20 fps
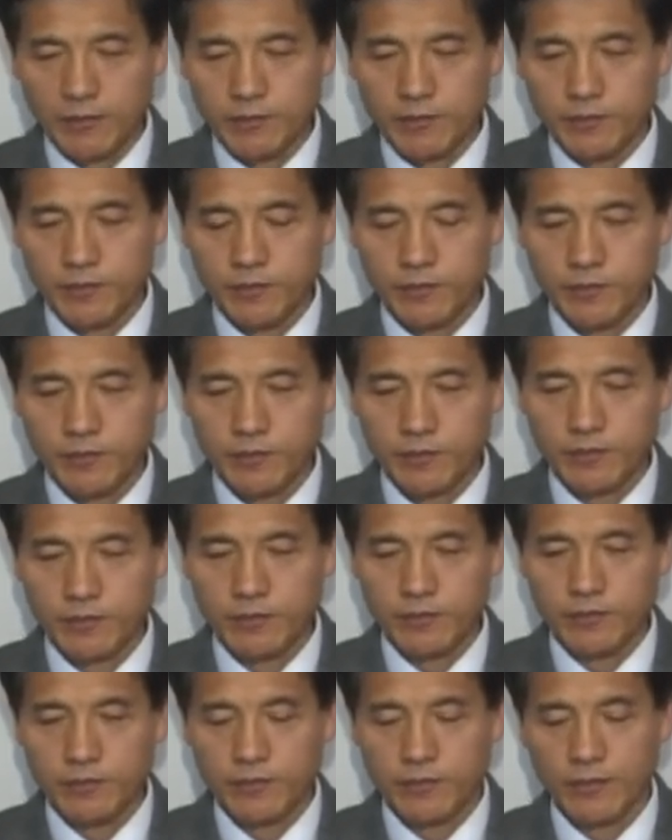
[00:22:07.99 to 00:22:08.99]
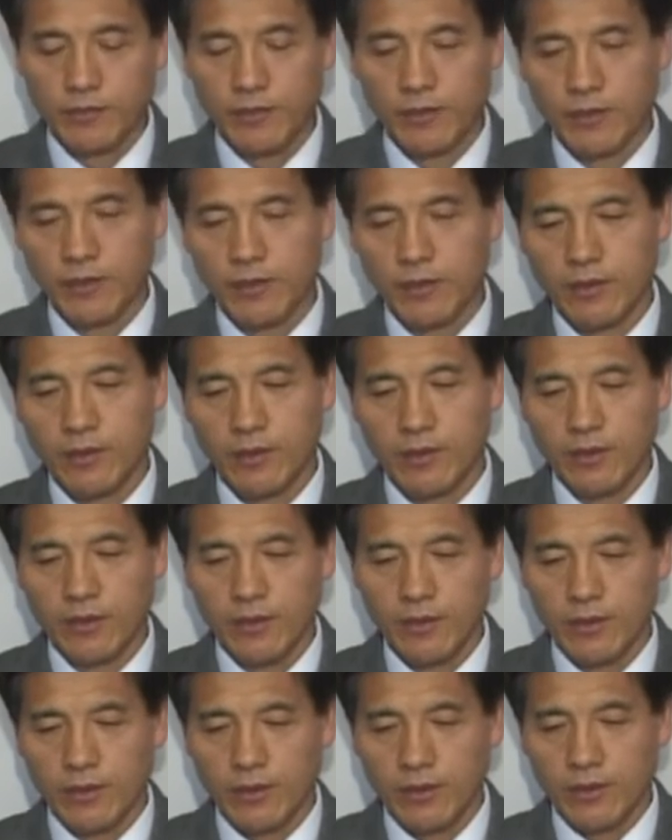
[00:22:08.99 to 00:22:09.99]
Yet we want
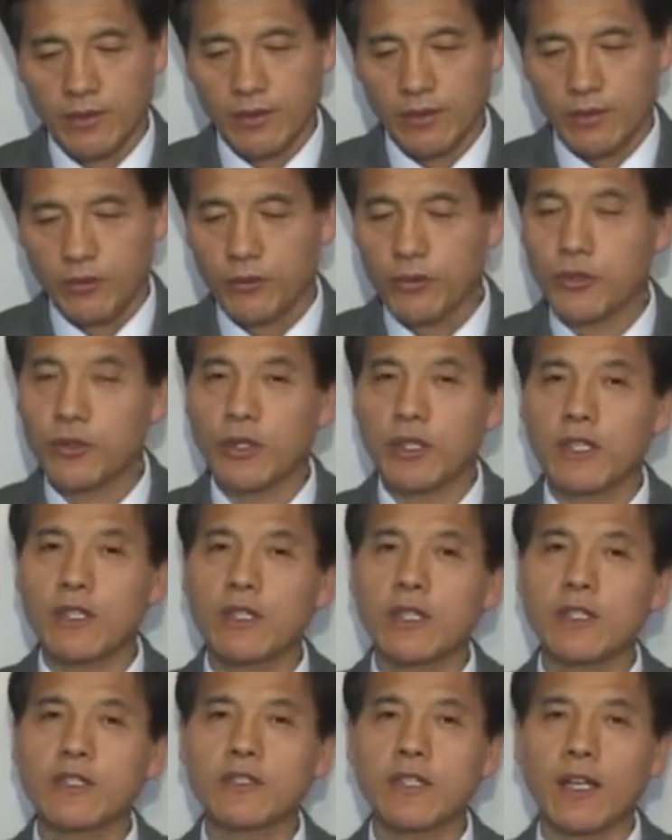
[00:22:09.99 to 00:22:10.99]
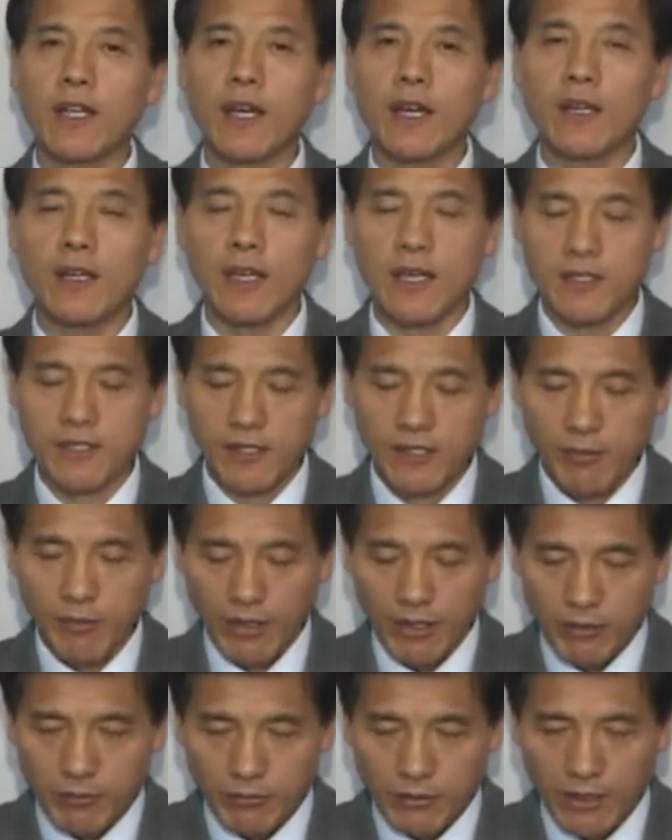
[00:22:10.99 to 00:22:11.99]
others to treat us
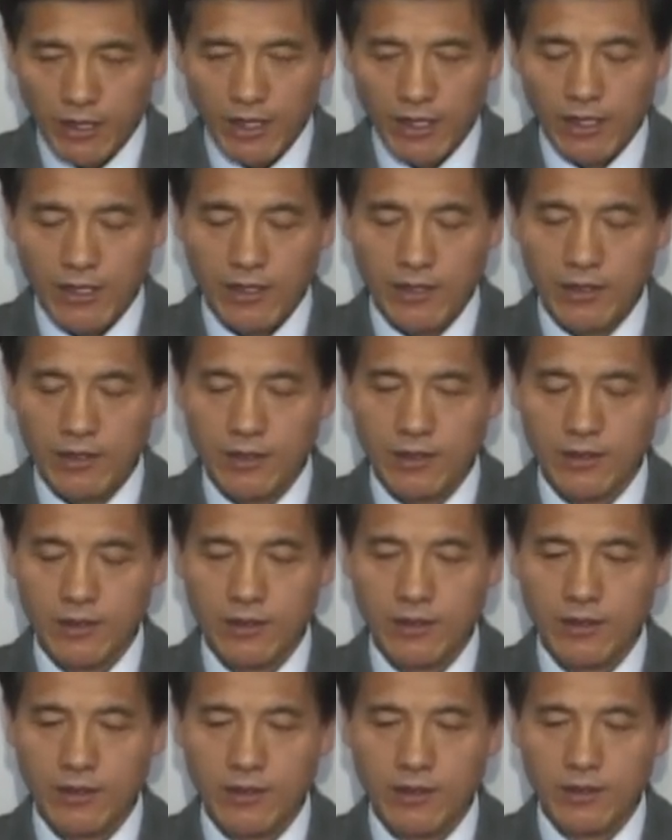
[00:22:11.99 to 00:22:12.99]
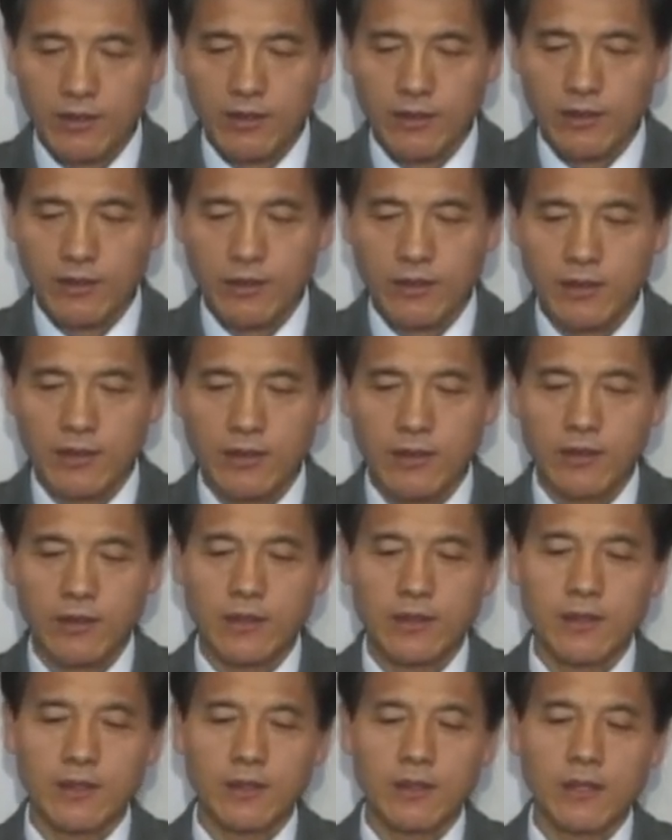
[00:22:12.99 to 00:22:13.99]
well first.
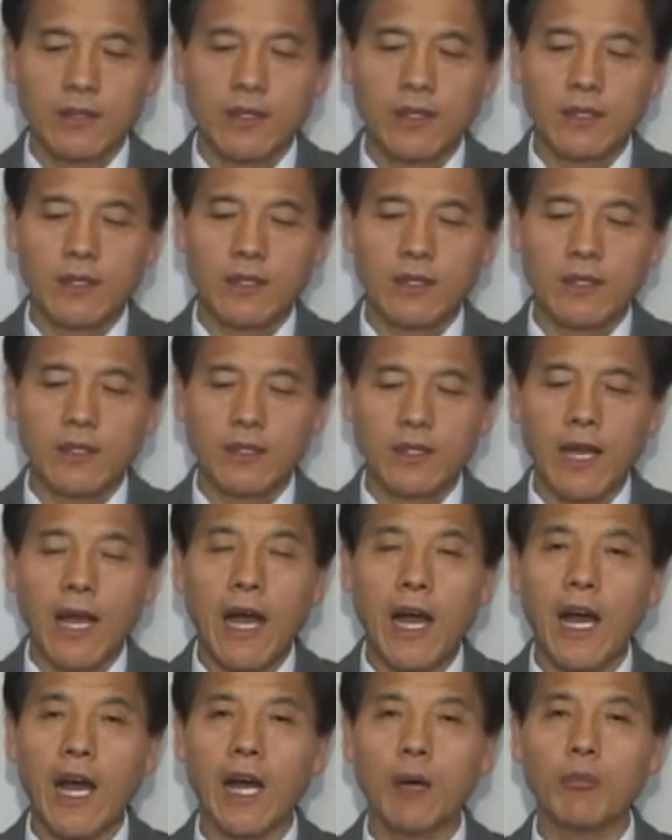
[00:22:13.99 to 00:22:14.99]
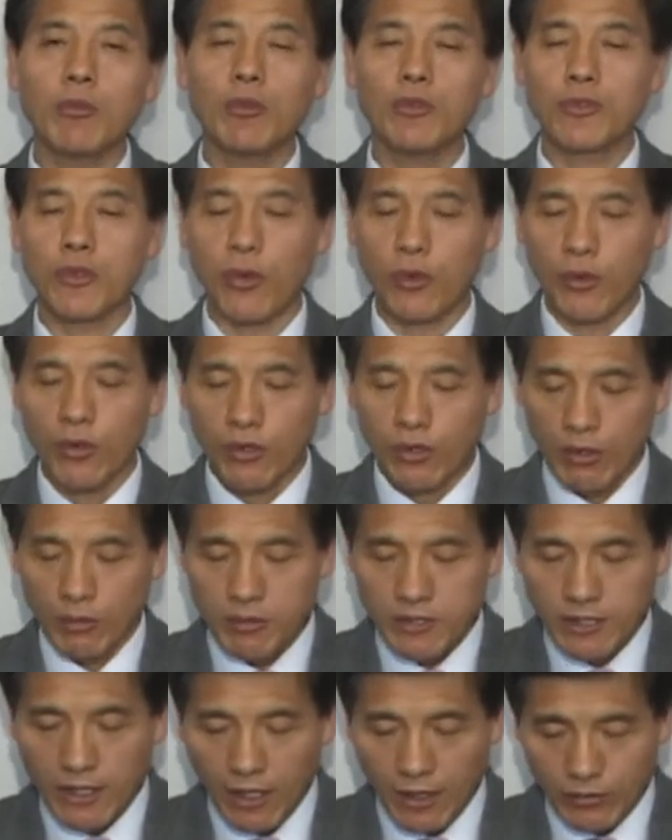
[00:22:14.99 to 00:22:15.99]
We want to
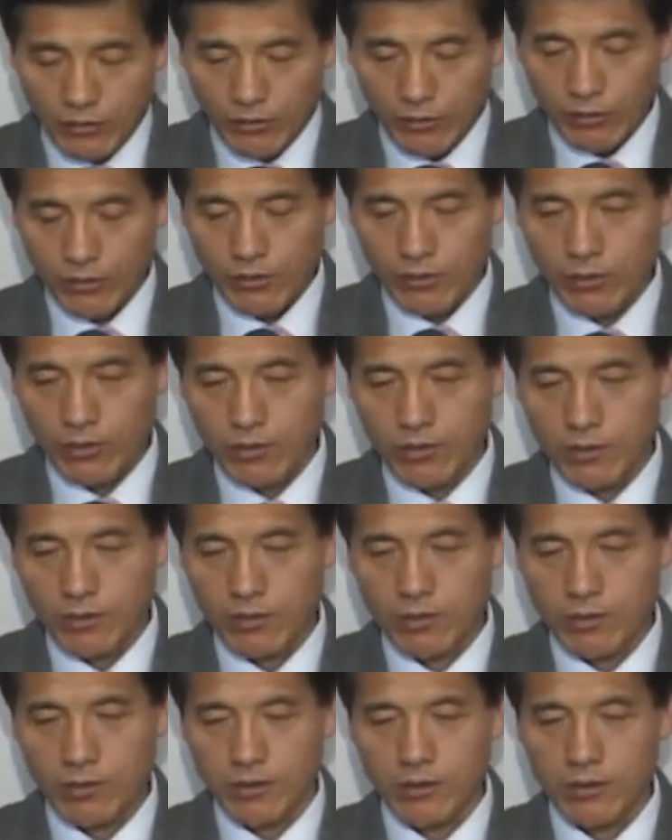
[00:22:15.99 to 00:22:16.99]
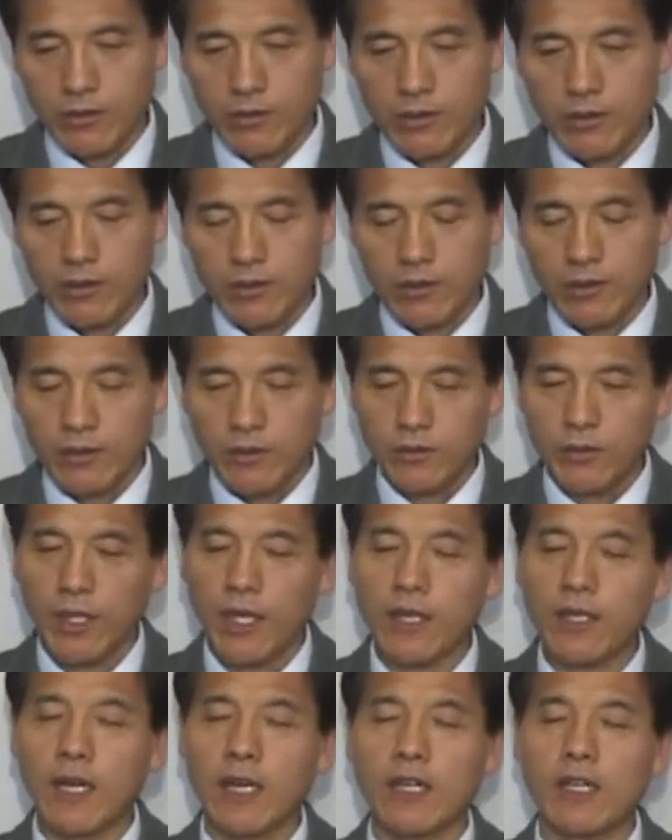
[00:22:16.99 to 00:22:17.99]
receive
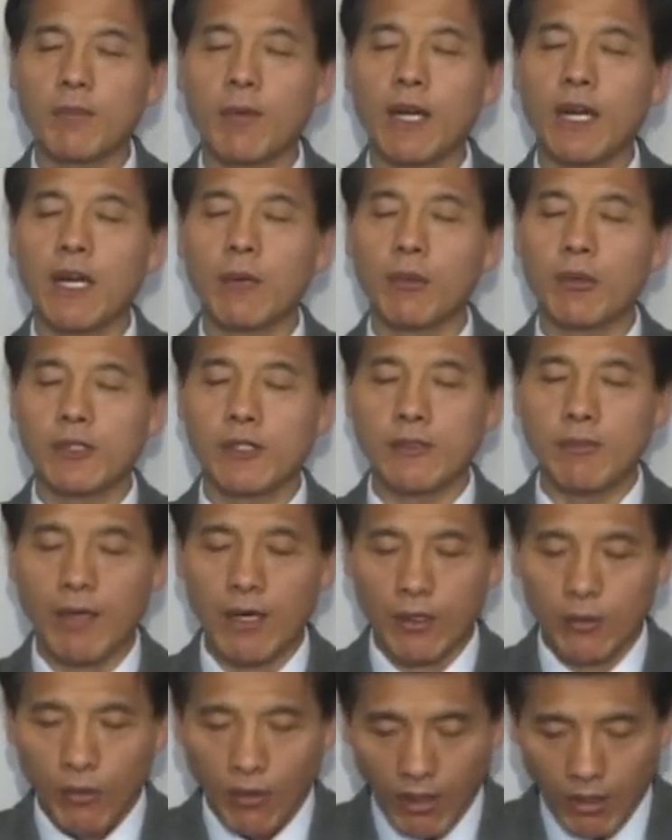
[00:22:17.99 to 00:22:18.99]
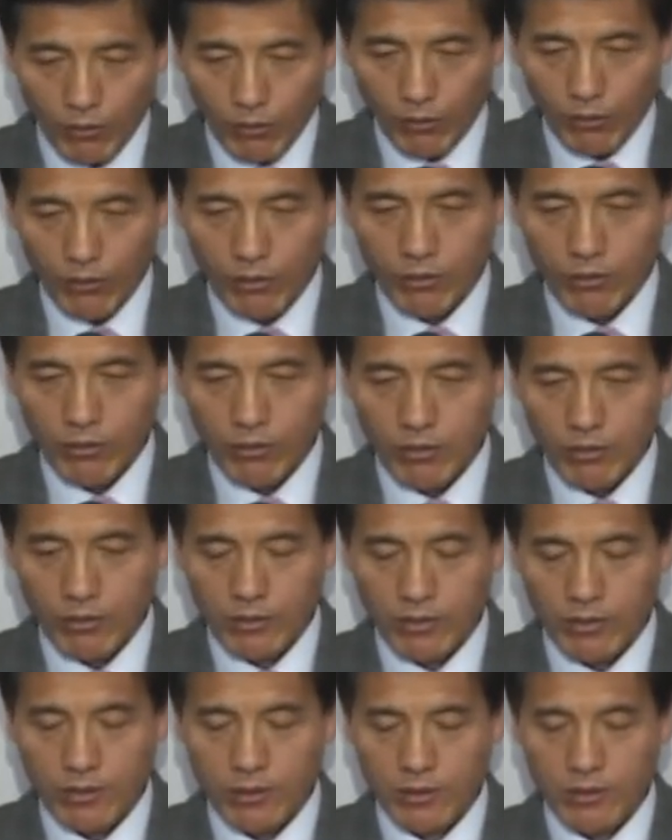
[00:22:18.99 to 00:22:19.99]
hospitality. We want
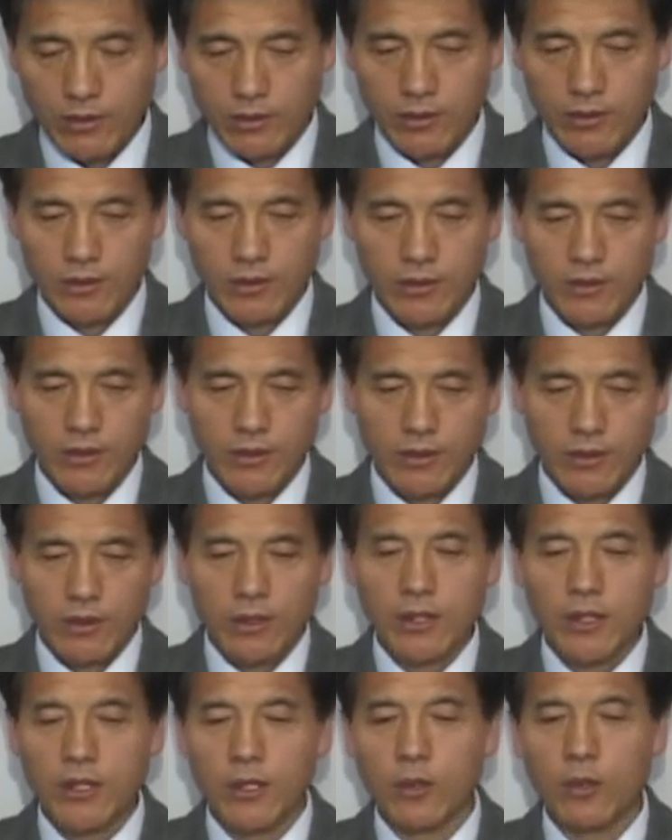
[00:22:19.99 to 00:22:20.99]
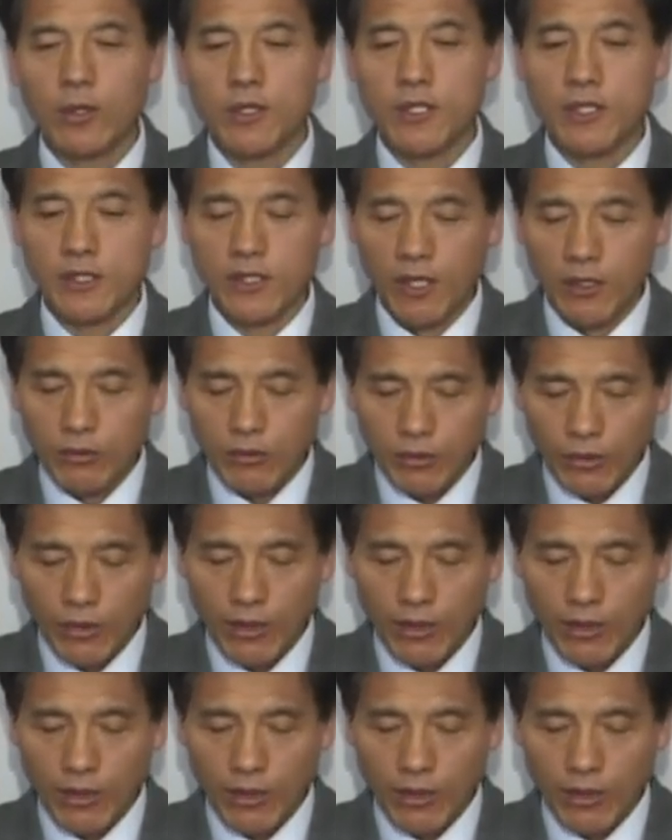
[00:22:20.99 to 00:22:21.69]
to receive love.